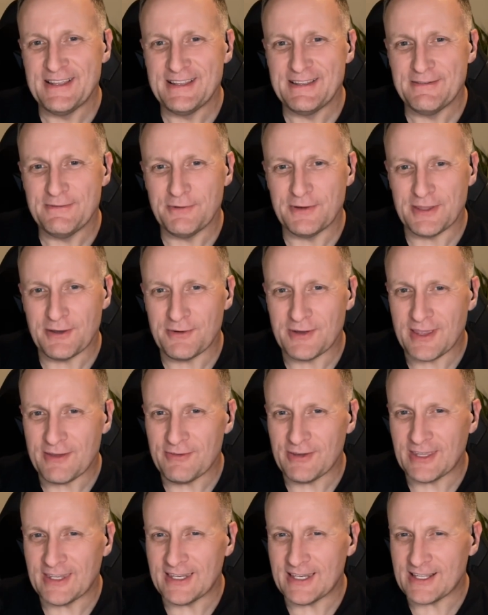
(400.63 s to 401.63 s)
without
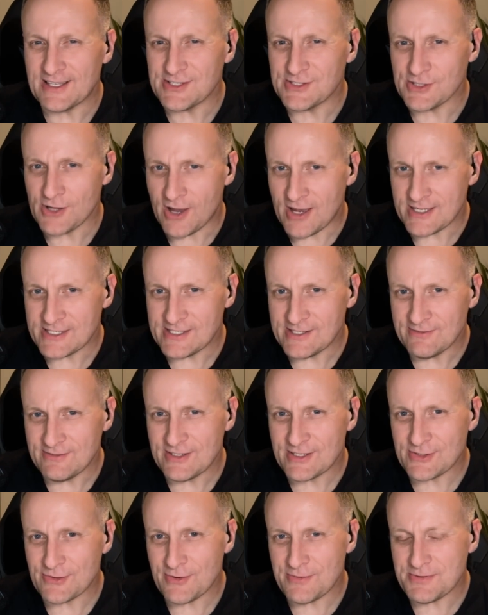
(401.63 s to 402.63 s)
giving an exhaustive
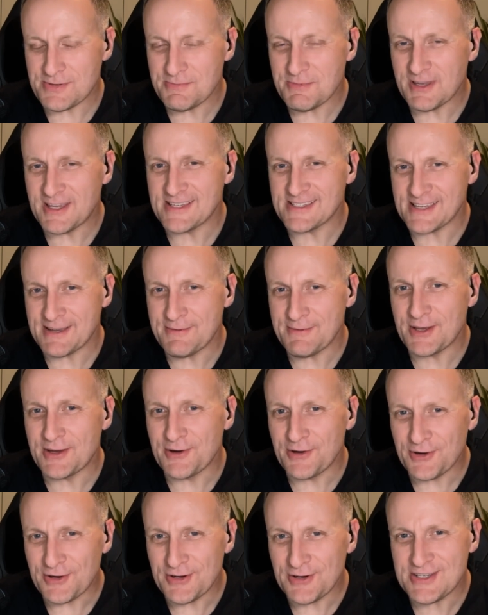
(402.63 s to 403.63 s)
description, because I'm
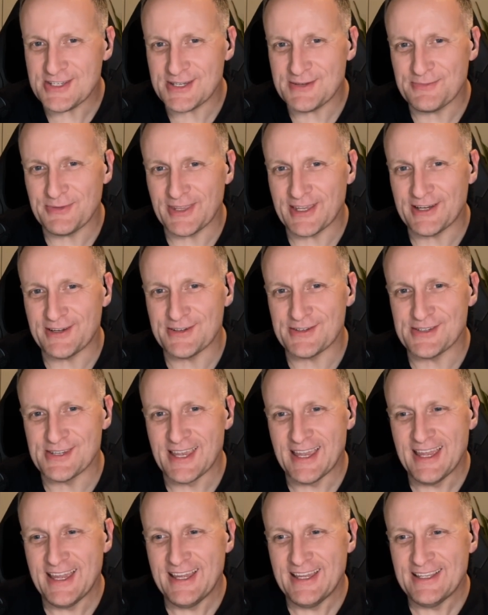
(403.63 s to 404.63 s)
encouraging players
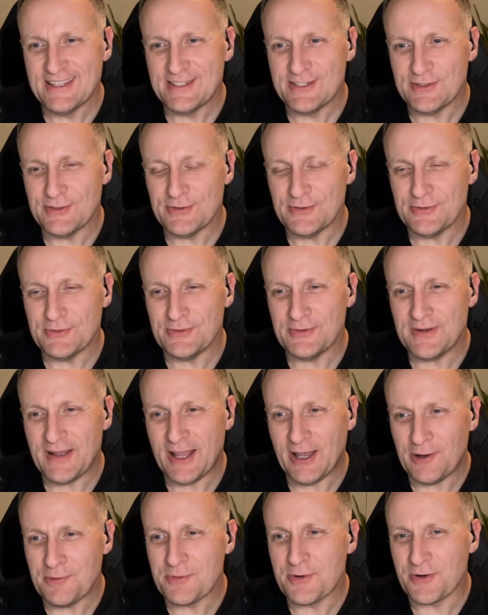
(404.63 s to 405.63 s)
to
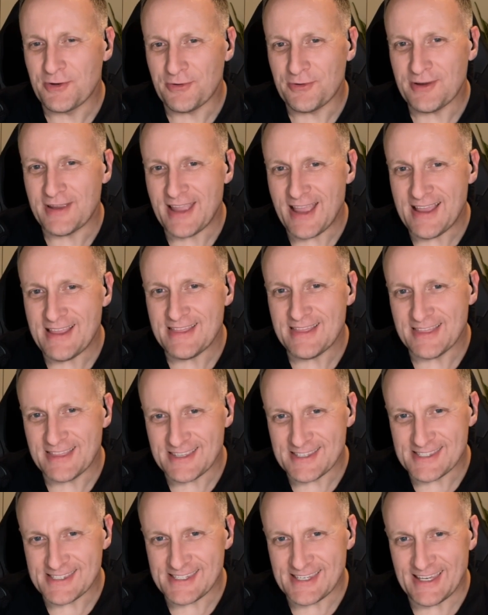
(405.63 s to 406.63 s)
help create
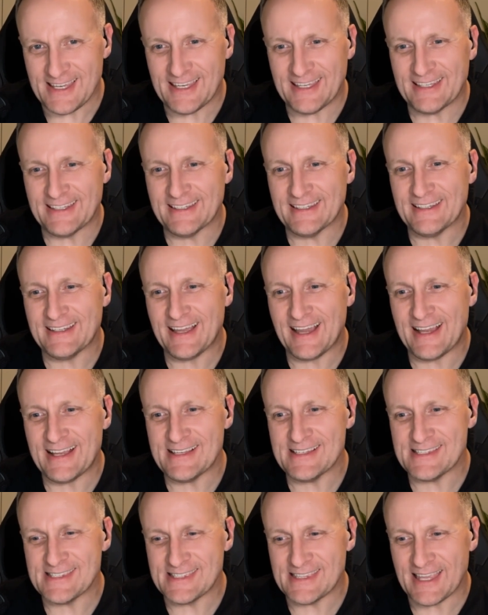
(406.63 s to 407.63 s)
the scene
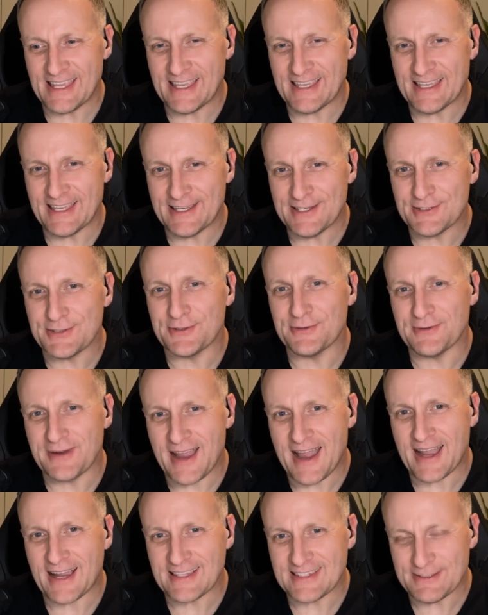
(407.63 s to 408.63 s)
as they
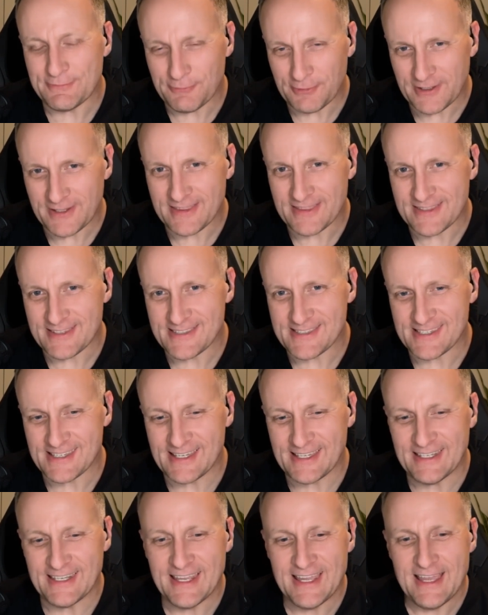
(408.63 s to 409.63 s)
interact with the
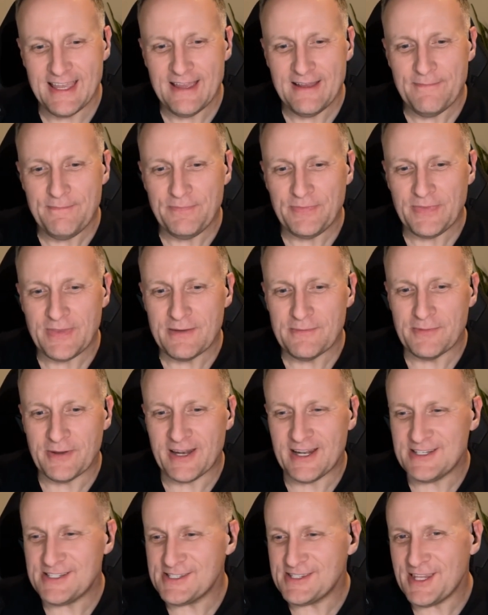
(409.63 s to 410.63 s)
scene.
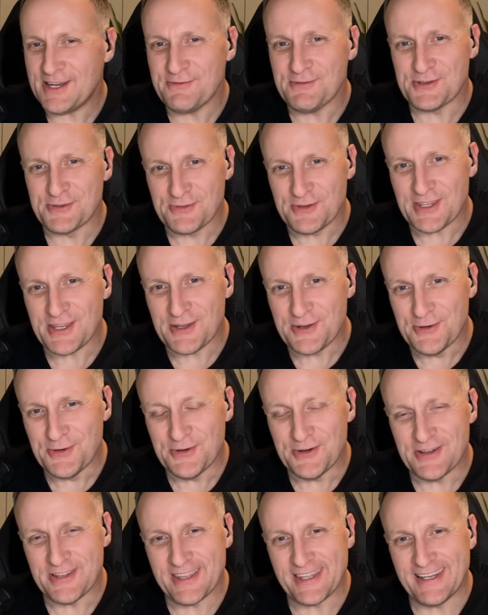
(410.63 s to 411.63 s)
But I just thought it was really
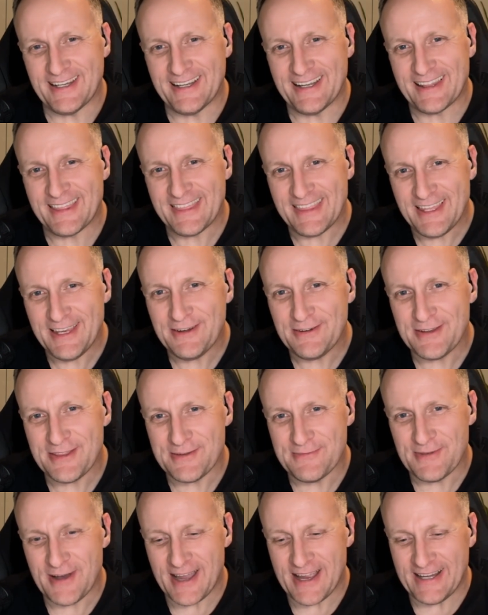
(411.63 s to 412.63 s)
cool that in a Theater of
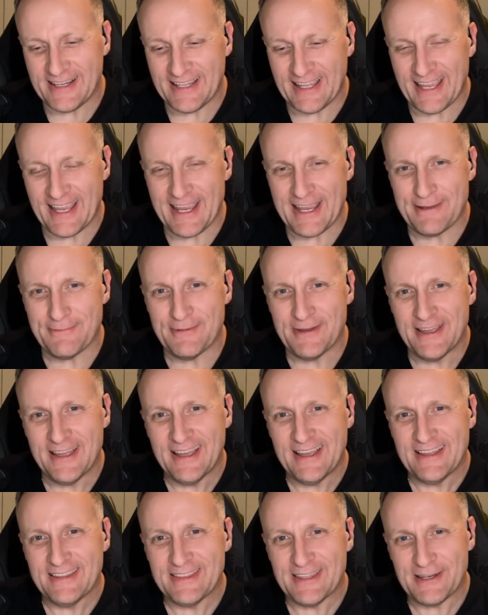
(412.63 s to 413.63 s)
the Mind game
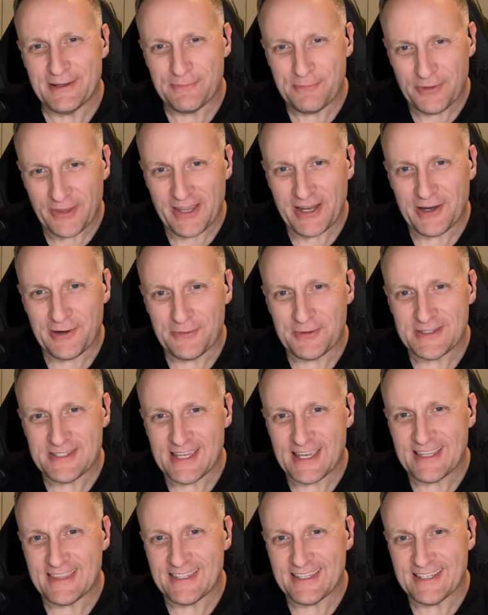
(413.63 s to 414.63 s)
that a player would
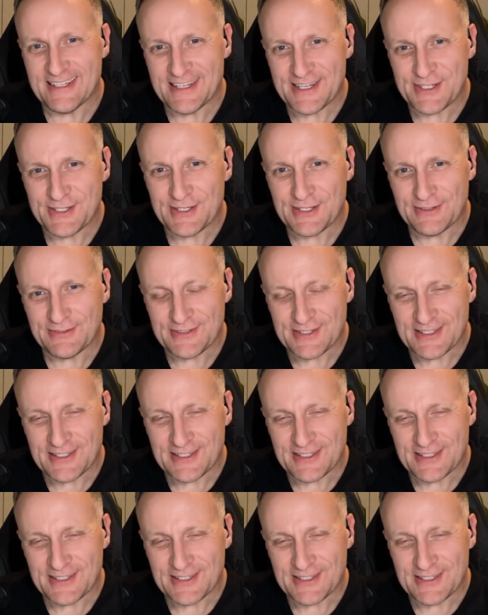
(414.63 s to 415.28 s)
take the initiative